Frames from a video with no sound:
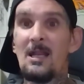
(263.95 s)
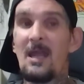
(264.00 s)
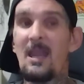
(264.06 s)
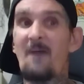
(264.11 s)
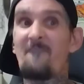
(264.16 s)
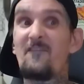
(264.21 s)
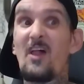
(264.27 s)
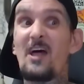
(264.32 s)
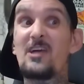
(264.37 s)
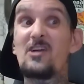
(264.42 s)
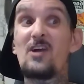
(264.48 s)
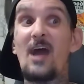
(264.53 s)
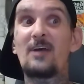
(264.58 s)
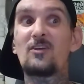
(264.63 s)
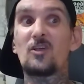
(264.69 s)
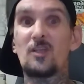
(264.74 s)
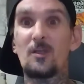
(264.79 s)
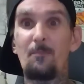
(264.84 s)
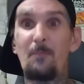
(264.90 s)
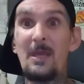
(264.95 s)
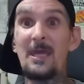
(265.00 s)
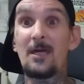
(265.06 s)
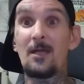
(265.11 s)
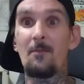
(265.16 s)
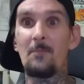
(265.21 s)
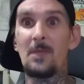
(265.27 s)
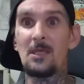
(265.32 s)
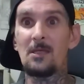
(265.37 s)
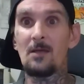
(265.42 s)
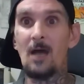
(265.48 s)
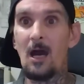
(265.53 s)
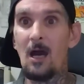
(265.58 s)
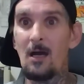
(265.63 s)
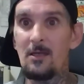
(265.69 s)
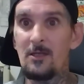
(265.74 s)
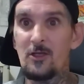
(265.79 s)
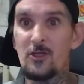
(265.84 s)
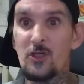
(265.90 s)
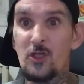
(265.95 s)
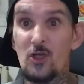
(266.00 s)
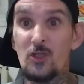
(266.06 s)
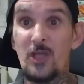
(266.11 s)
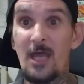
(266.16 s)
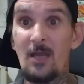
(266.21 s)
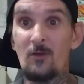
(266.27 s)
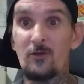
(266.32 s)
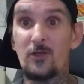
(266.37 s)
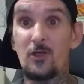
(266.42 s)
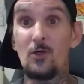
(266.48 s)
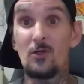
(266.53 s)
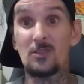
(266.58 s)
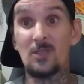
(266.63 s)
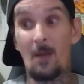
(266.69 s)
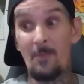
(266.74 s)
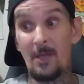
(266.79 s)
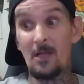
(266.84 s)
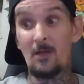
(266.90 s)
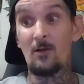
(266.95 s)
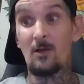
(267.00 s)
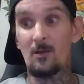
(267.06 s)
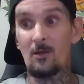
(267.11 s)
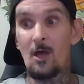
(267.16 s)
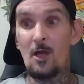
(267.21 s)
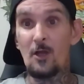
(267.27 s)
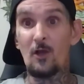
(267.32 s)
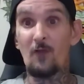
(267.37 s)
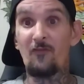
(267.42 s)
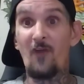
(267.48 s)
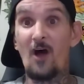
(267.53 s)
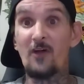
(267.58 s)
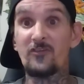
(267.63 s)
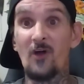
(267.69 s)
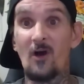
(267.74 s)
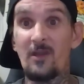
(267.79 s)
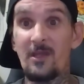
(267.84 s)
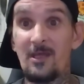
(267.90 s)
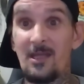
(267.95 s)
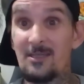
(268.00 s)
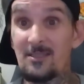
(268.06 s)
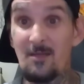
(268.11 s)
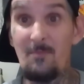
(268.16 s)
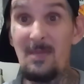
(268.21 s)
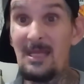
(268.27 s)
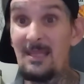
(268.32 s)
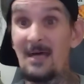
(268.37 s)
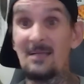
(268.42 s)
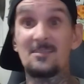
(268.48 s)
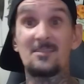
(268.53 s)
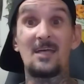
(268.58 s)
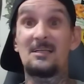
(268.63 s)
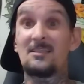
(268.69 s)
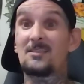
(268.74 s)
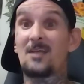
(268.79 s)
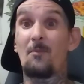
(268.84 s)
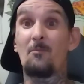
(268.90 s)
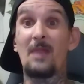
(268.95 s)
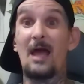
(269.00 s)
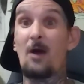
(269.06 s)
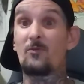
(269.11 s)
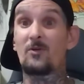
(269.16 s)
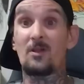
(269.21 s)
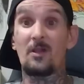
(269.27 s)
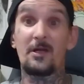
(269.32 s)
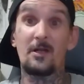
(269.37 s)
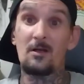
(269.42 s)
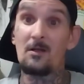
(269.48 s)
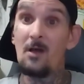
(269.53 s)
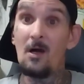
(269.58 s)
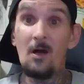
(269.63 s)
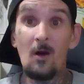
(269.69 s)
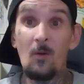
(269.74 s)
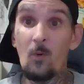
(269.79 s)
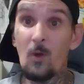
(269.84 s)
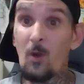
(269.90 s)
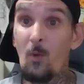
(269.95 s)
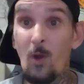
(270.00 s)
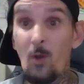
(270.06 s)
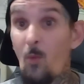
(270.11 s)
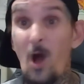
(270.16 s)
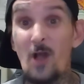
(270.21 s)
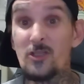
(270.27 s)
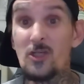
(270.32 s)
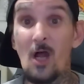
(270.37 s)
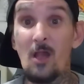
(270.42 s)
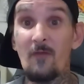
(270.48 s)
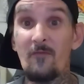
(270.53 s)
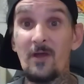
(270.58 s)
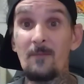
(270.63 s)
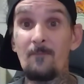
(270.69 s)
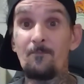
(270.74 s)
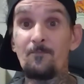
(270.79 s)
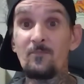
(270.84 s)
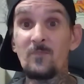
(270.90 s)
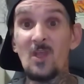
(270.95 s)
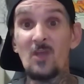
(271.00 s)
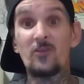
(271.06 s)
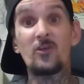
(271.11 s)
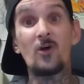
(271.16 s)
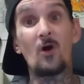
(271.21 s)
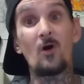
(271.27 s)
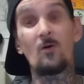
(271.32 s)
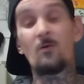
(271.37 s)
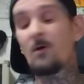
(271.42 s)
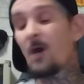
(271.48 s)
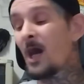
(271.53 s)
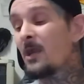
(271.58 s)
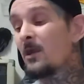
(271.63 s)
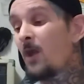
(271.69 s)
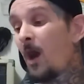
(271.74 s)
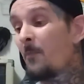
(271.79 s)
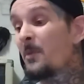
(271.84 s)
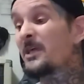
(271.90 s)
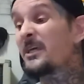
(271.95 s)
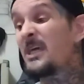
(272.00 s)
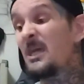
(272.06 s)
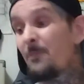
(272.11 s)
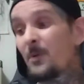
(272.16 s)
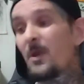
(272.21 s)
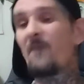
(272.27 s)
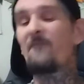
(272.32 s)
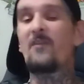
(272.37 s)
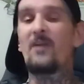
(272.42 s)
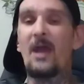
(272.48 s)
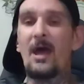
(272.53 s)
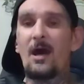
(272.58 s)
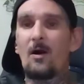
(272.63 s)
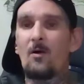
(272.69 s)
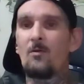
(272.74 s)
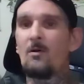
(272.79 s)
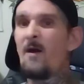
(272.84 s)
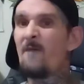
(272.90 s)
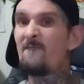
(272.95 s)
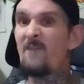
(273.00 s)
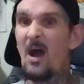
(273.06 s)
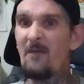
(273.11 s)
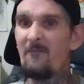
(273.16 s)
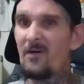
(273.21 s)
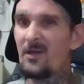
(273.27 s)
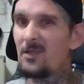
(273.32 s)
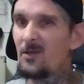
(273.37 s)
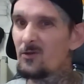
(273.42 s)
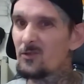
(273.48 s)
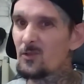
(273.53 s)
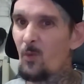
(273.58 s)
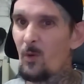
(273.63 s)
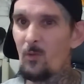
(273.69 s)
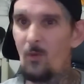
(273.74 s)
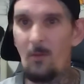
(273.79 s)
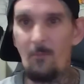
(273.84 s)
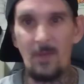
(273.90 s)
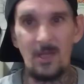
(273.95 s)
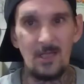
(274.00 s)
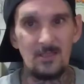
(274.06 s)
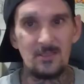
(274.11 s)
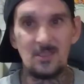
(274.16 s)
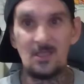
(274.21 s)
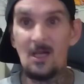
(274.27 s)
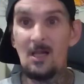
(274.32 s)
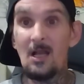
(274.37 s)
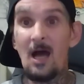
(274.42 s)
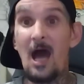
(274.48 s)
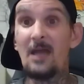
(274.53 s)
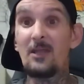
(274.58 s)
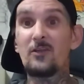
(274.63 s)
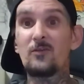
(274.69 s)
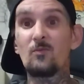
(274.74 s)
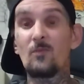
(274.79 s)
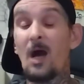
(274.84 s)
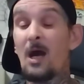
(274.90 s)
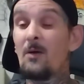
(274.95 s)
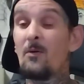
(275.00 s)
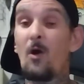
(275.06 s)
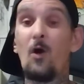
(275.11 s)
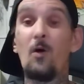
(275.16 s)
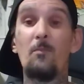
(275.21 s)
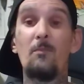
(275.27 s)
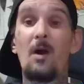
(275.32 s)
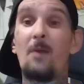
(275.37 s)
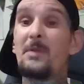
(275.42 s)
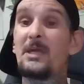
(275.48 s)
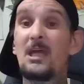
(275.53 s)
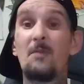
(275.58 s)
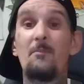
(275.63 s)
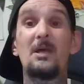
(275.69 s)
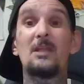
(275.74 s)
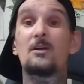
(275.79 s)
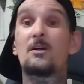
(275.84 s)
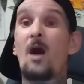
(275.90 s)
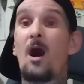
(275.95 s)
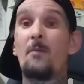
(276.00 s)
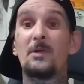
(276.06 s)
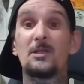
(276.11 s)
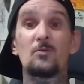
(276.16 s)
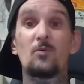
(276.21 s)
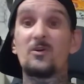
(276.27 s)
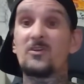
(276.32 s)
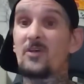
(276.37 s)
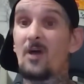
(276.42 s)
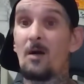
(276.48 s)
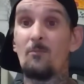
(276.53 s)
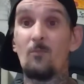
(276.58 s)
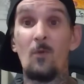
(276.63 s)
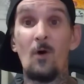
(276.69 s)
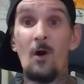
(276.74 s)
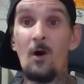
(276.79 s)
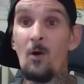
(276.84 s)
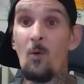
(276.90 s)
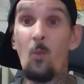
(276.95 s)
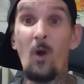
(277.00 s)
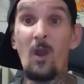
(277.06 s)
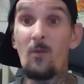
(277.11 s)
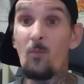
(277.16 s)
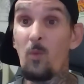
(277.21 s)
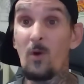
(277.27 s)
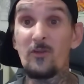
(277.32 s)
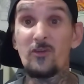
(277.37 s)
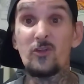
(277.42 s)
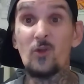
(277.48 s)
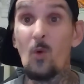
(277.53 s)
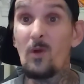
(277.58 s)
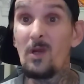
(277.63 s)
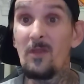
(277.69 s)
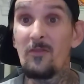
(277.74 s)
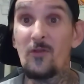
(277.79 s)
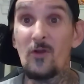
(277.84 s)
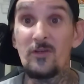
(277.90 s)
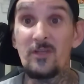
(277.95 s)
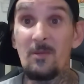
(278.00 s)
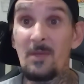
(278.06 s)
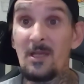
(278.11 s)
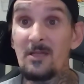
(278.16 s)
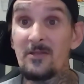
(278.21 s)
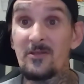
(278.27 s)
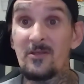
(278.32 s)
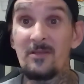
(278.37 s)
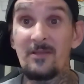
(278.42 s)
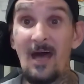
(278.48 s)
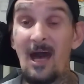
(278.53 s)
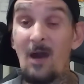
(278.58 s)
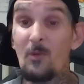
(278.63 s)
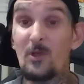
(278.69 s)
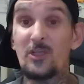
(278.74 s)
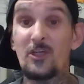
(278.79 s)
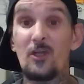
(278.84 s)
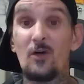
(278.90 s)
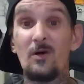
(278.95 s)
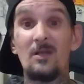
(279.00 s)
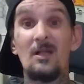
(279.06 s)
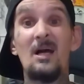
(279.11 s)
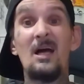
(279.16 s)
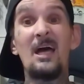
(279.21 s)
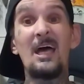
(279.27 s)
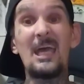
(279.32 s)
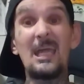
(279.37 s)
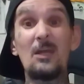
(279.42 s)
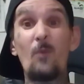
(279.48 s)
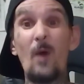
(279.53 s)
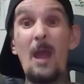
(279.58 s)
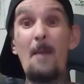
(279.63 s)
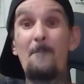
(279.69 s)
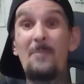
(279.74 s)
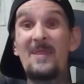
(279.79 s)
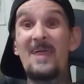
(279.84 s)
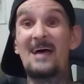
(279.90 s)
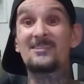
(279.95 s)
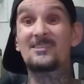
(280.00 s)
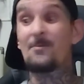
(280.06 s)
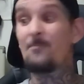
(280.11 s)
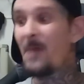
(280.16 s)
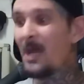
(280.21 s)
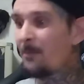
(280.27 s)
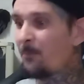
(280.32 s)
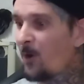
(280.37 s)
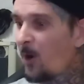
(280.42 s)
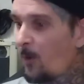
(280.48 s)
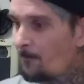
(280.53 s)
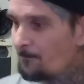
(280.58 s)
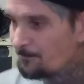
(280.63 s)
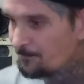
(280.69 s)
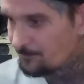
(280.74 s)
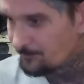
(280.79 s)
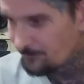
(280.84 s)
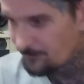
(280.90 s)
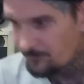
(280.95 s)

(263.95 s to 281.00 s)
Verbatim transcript: And I feel like you guys are speaking to me. Uh, it's your channel too, so I'm hearing your thoughts on it. And to me, that's saying something loud and clear. We don't want to watch all of it. So, I don't know. I'm going to keep it up for now. Five videos, 21 minutes. I just, I hope, I mean, get at me in the comments. What's up? one one story, 13 minutes. That's how we should do it. Anyway, be that as it may, bro.